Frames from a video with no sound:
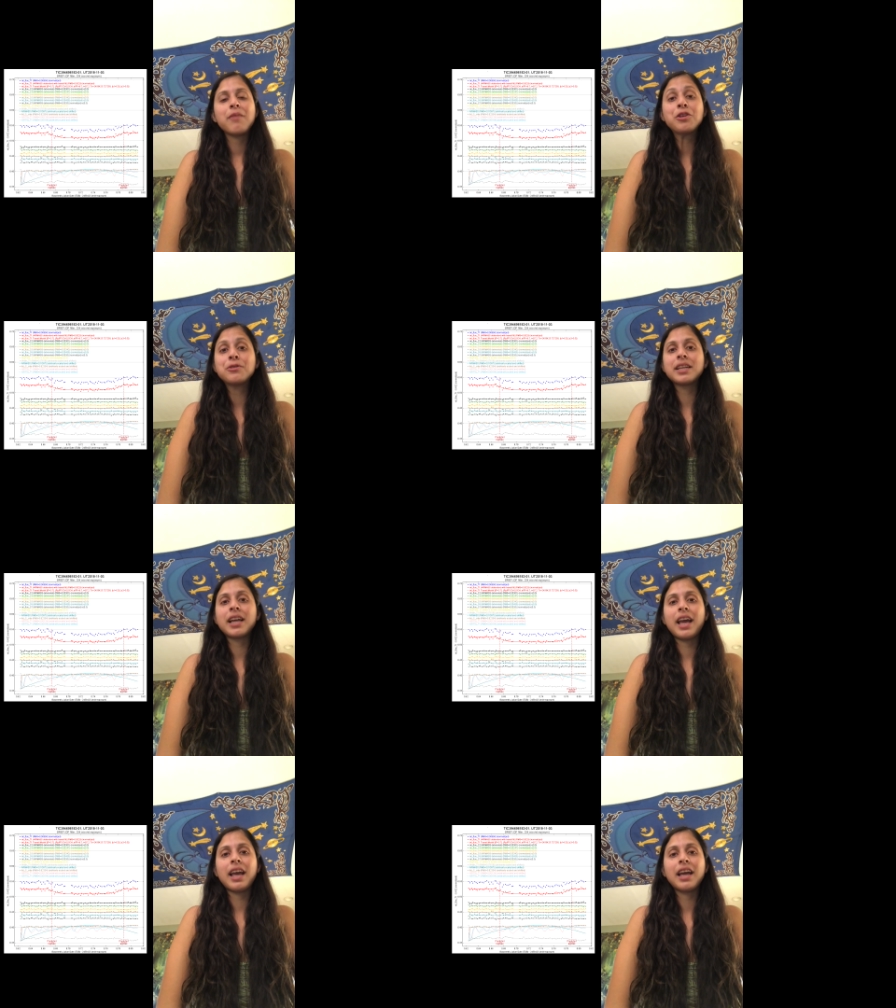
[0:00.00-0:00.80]
using
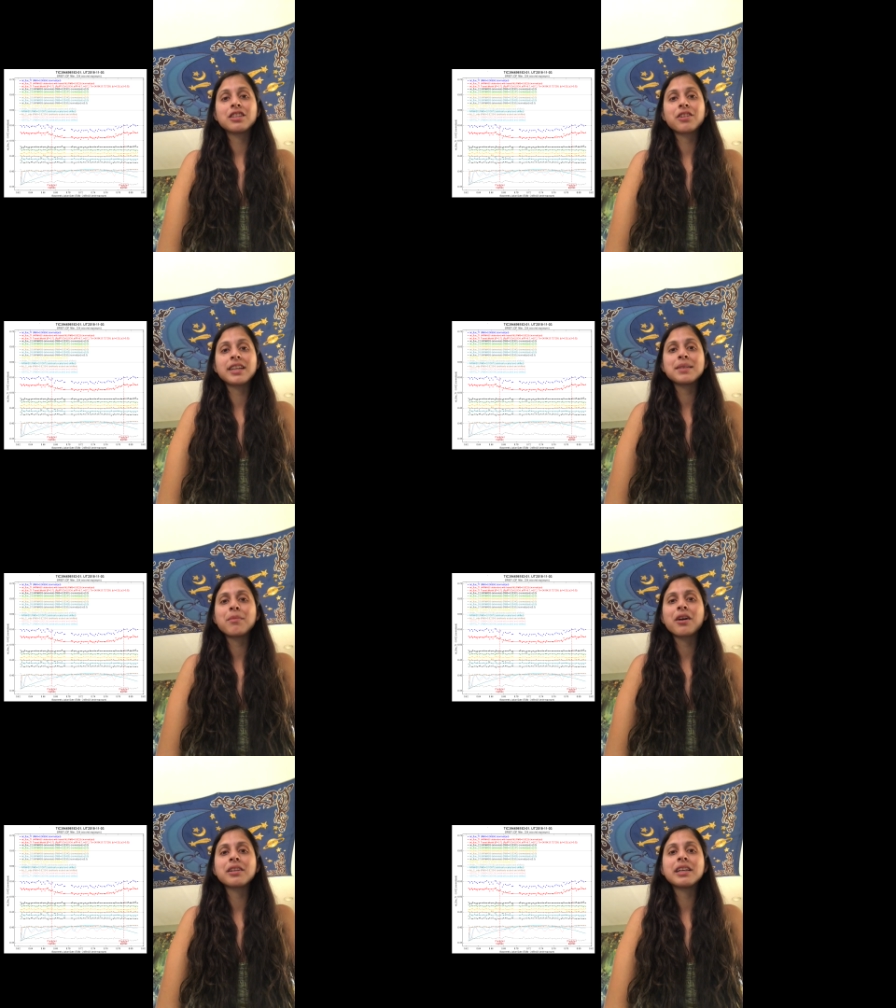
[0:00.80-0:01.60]
a transit
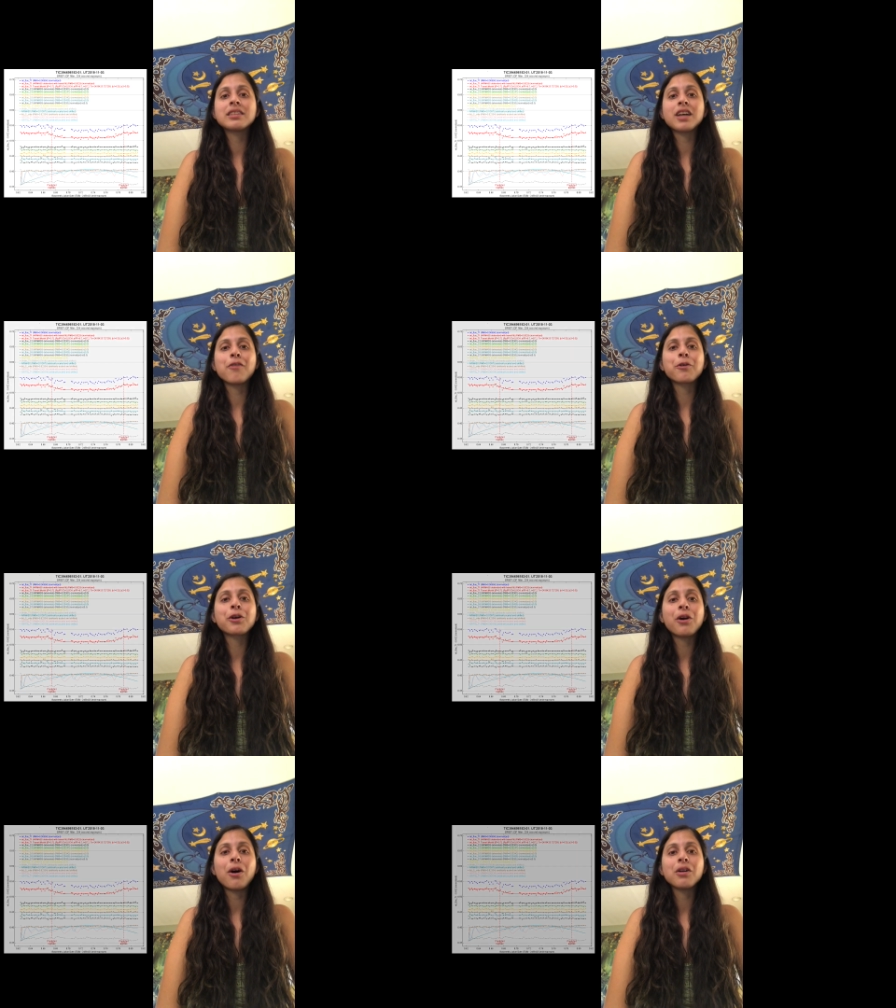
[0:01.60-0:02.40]
modeling software
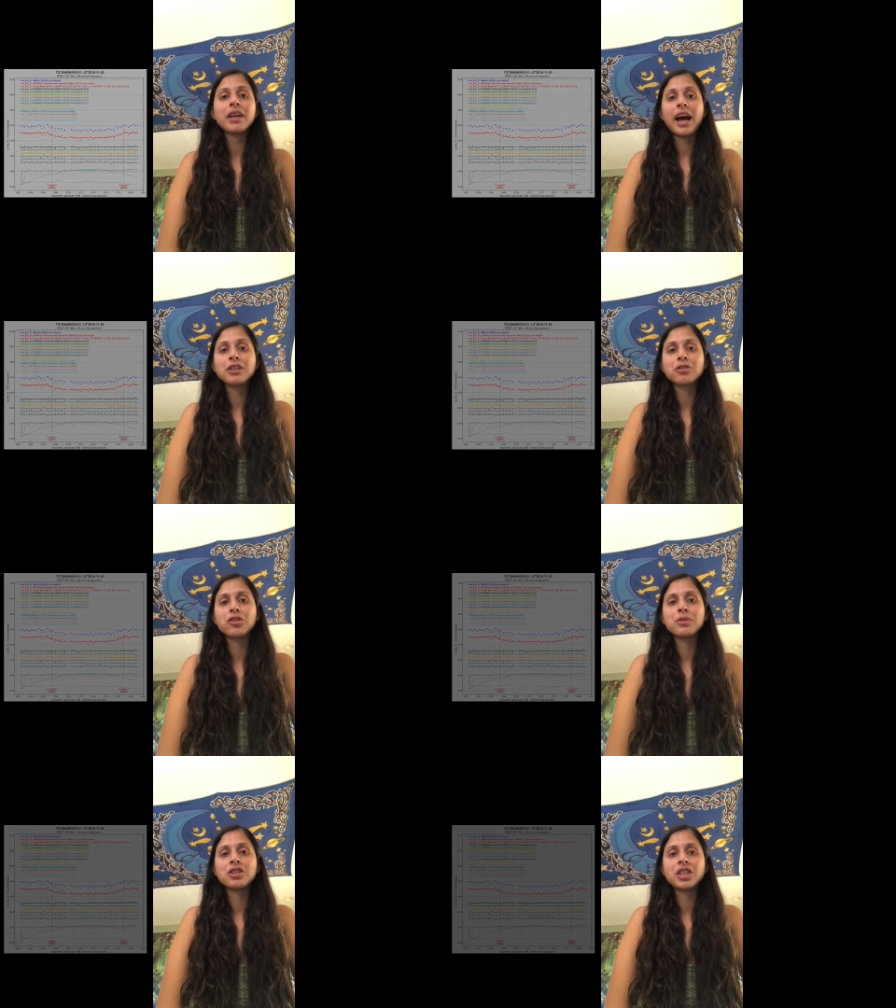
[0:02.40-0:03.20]
called
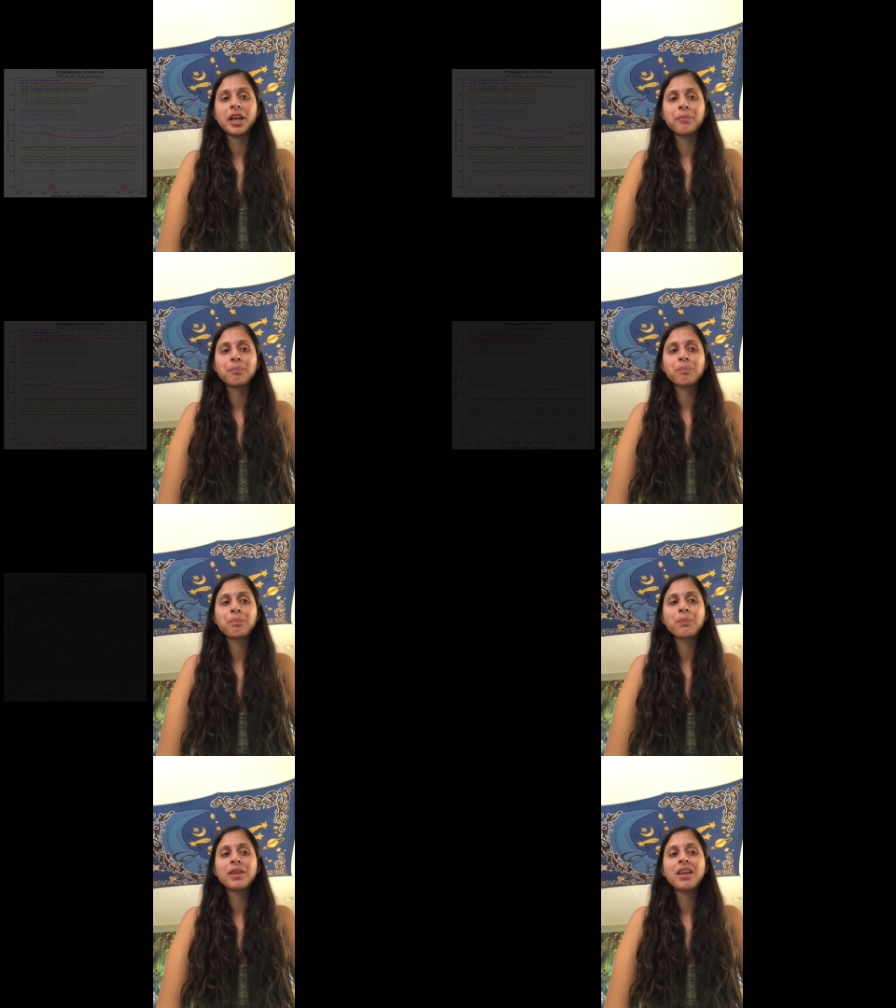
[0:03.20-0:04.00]

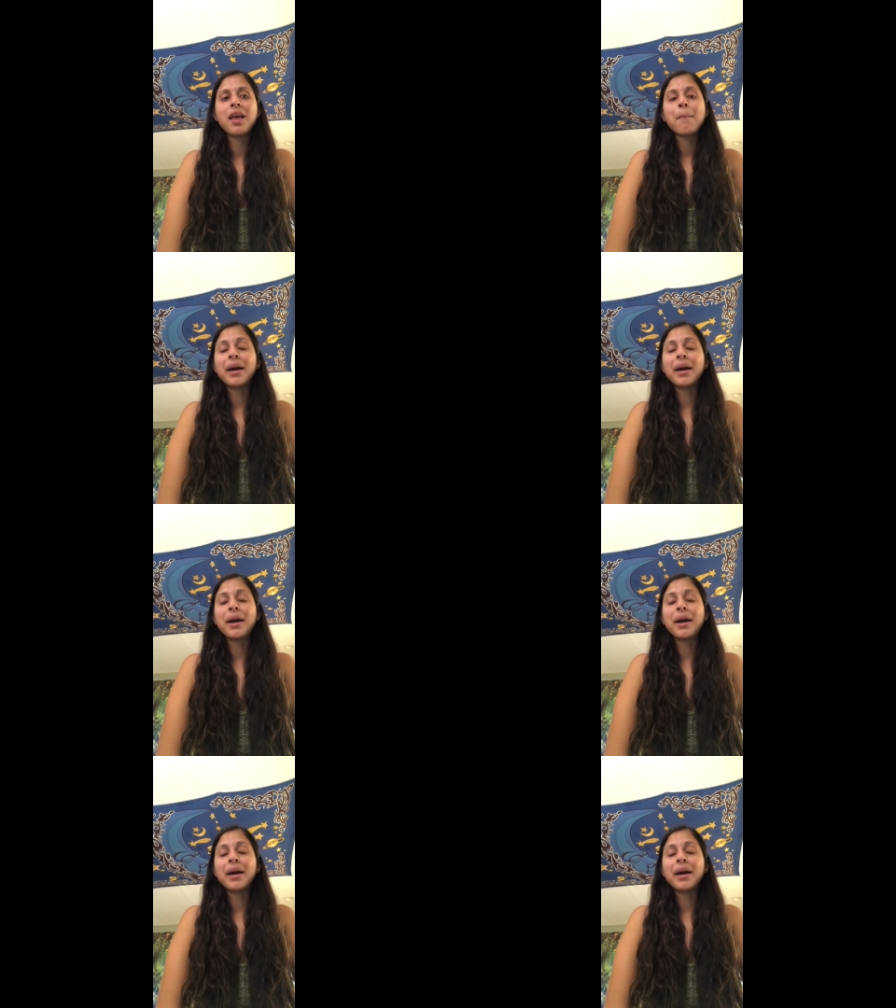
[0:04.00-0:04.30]
AstroImageJ.